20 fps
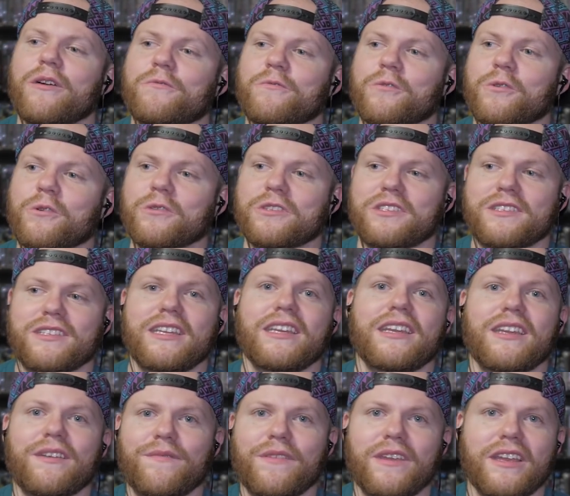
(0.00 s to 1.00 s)
We'll see
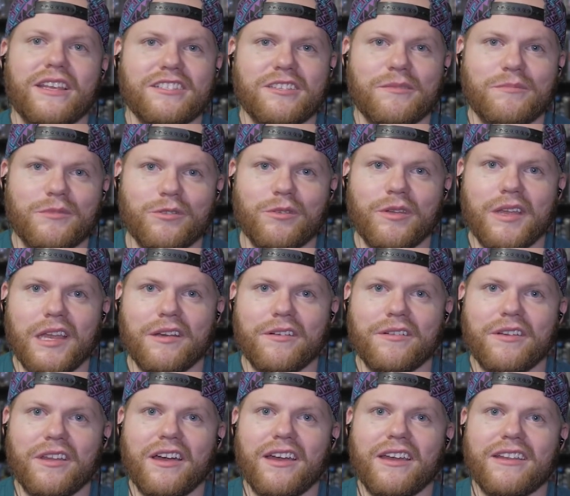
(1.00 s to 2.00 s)
if he ends up doing it or
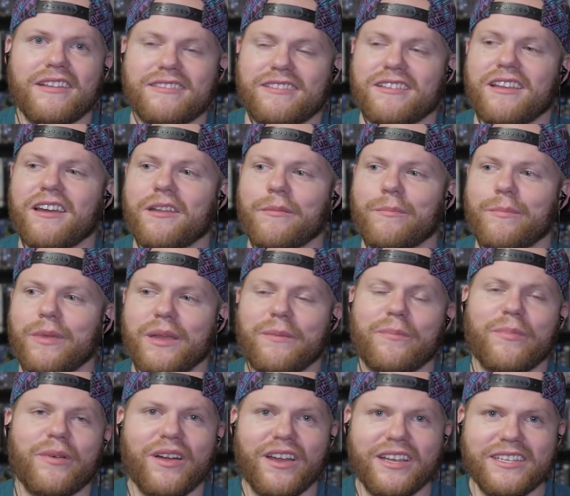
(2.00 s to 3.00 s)
not. It's got a big
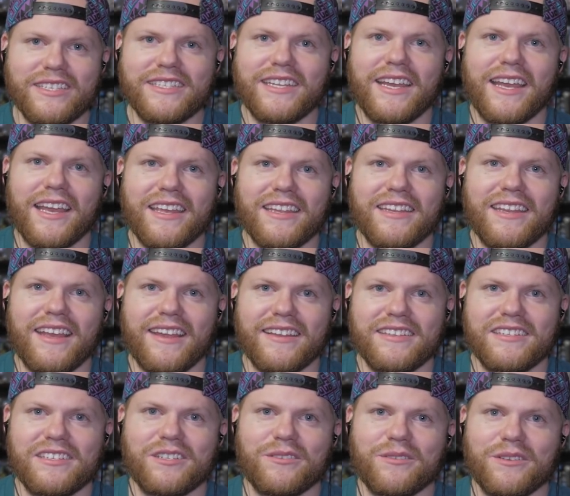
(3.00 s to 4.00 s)
price tag
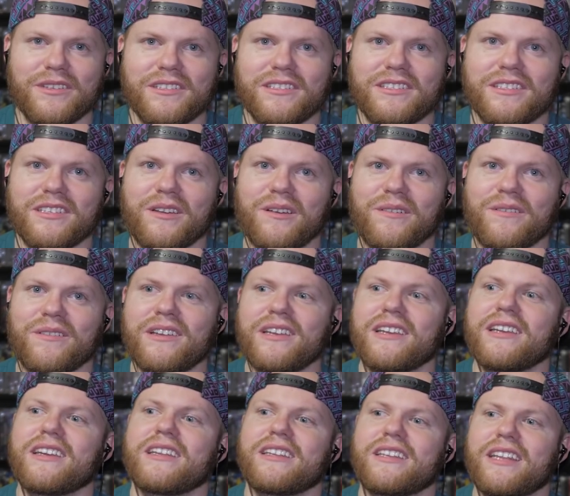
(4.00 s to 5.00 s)
attached to it, so
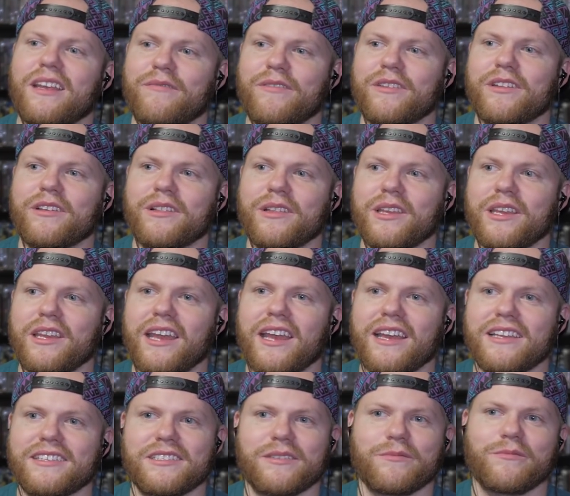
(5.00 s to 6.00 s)
definitely
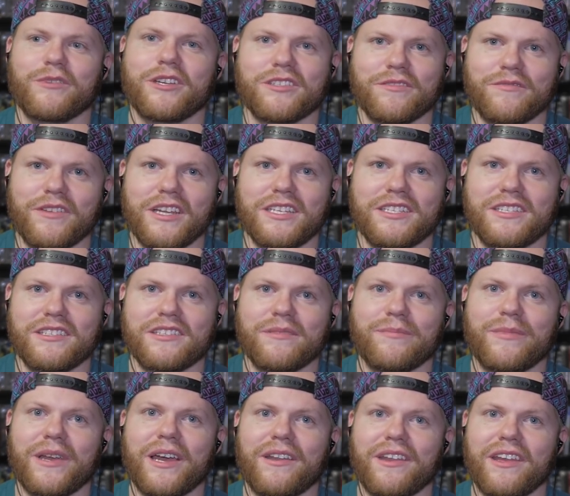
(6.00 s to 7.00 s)
has some reservations
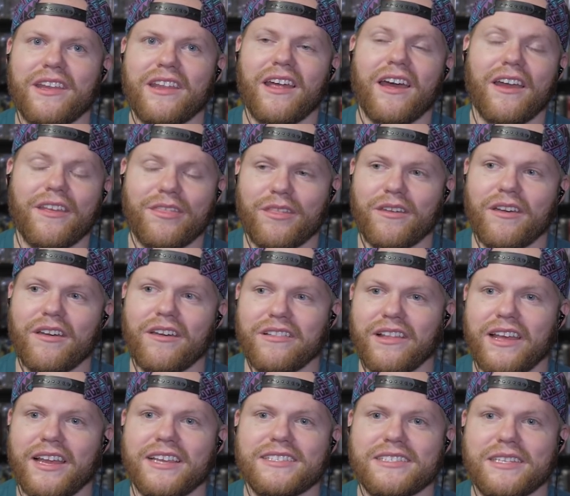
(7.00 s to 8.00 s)
about it. I thought
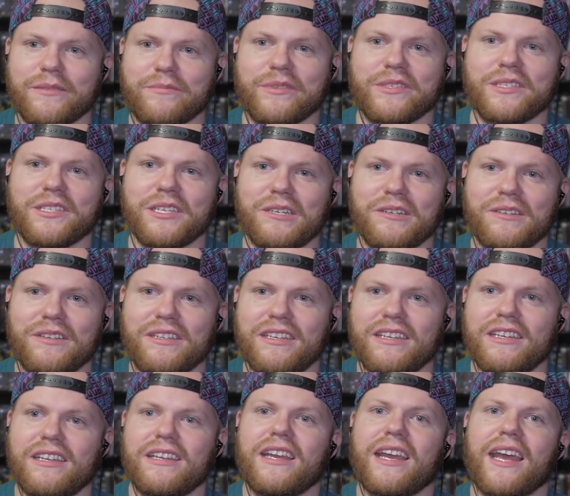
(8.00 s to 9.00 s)
last episode
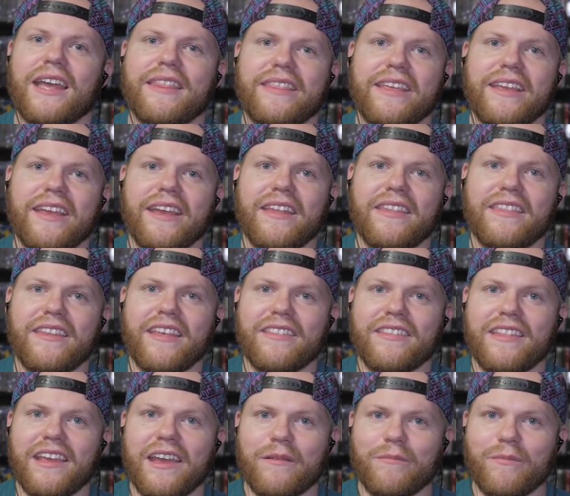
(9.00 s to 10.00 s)
at the end that
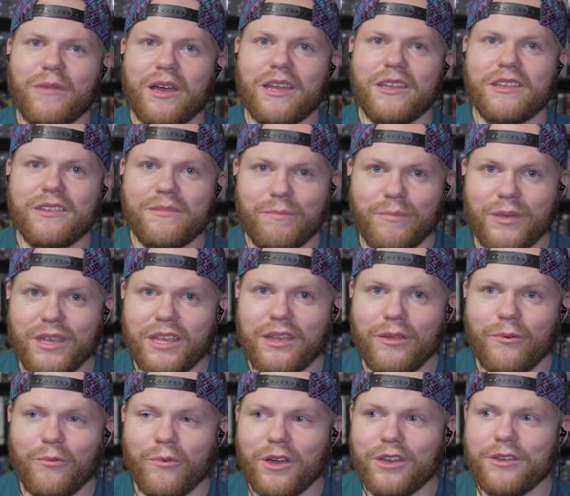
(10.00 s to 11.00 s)
that might be
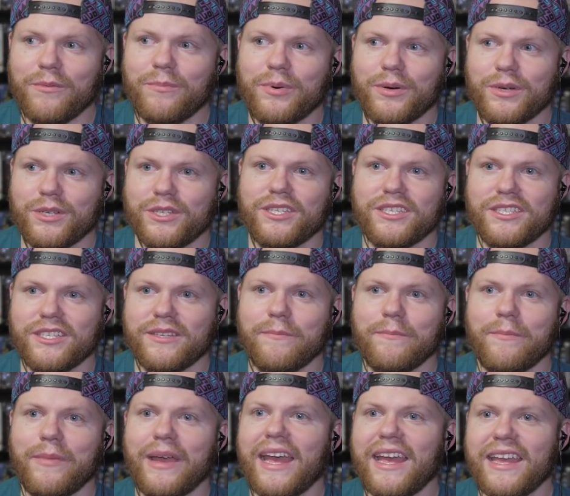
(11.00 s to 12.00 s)
what pushes him
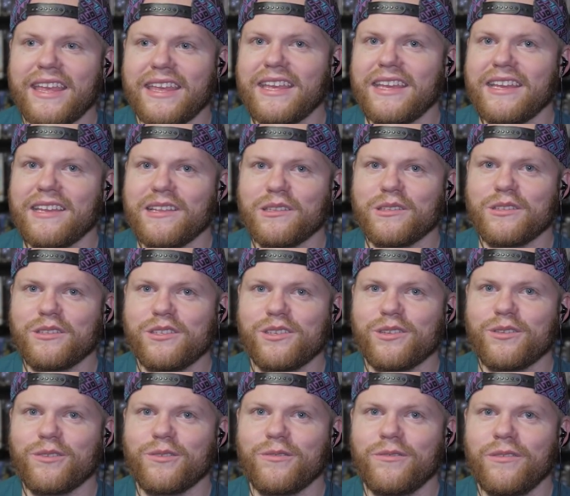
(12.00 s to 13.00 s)
back
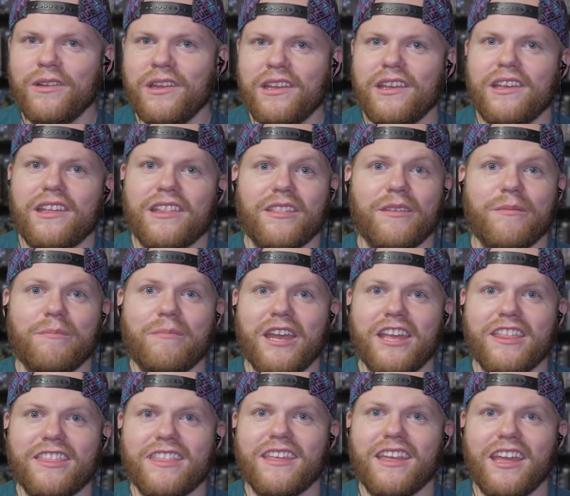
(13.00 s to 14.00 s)
into the
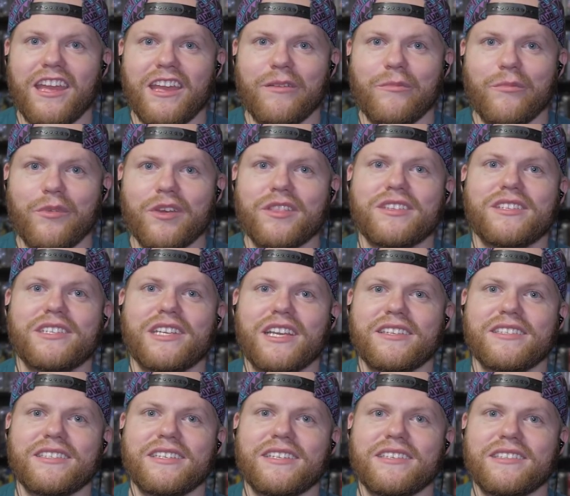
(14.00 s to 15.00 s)
meth game with
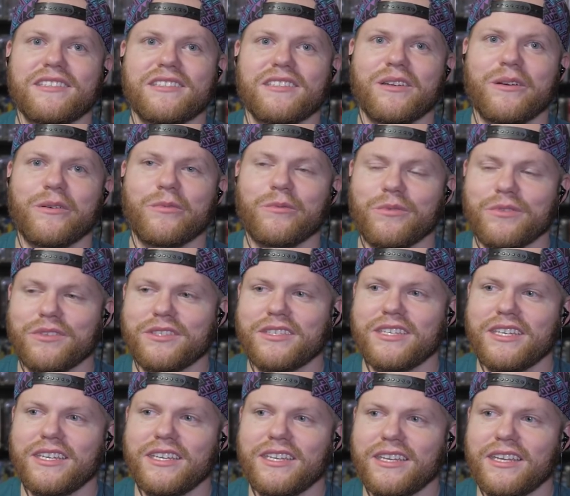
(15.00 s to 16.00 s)
Jesse, so we'll
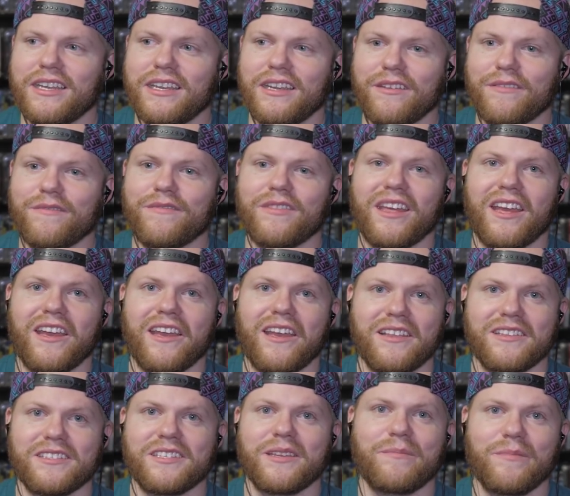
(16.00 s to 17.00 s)
see if that
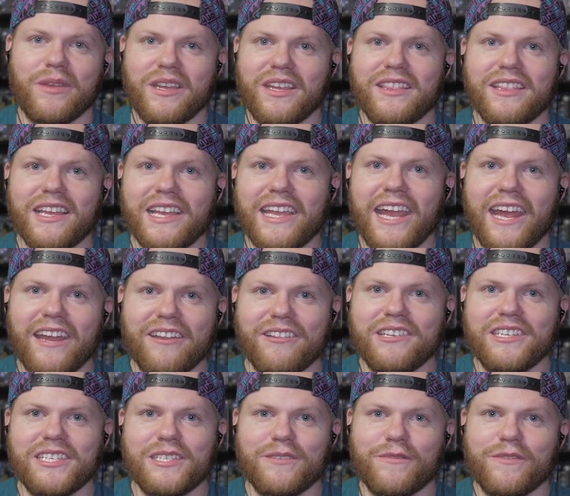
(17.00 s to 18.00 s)
ends up being the
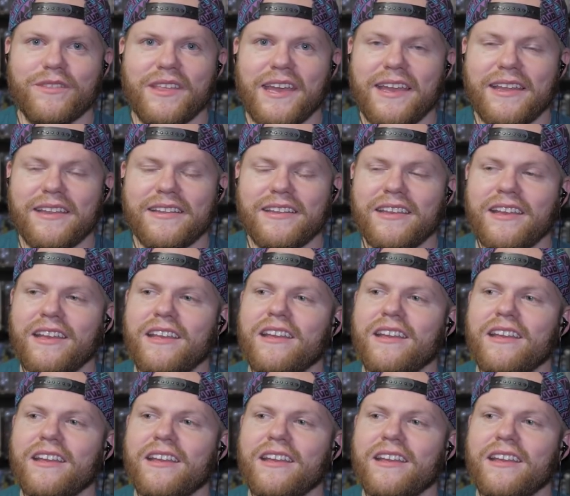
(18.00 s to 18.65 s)
catalyst for that.